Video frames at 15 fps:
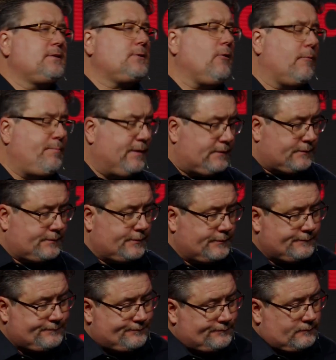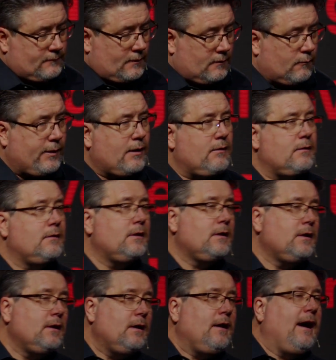and scorpions? Well,
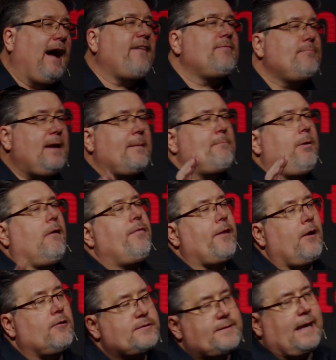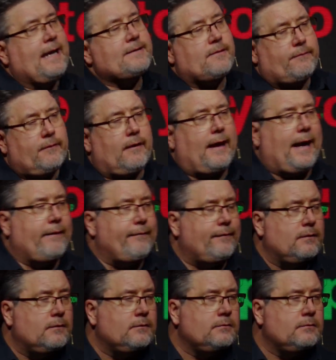I've met both of those things in real life.